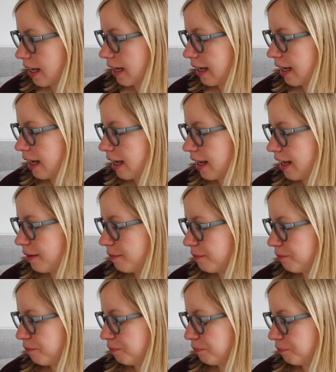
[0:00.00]

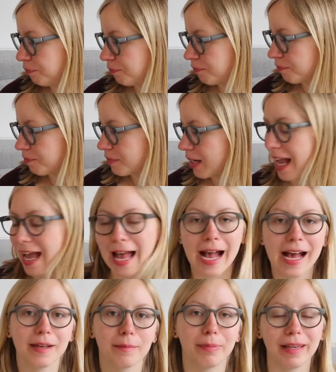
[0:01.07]
I
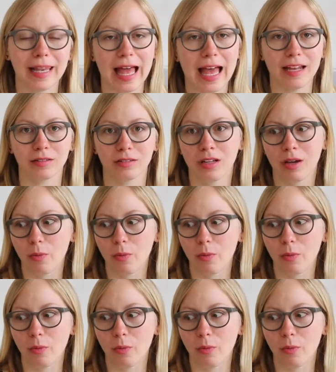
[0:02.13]
had a plan.